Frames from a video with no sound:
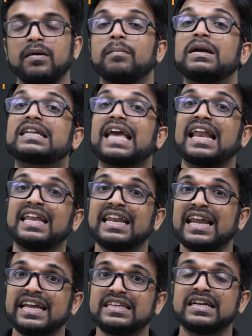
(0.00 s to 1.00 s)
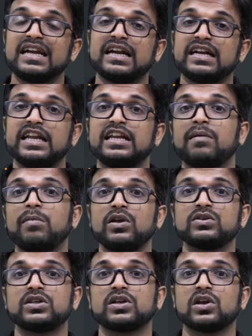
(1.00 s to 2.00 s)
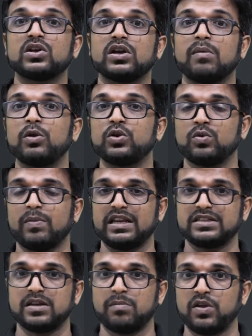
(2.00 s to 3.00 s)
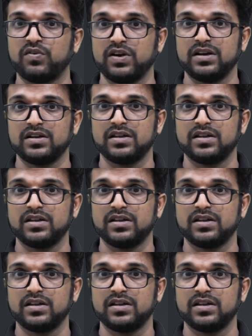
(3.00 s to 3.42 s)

But can I write dW is equal to W2 minus W1?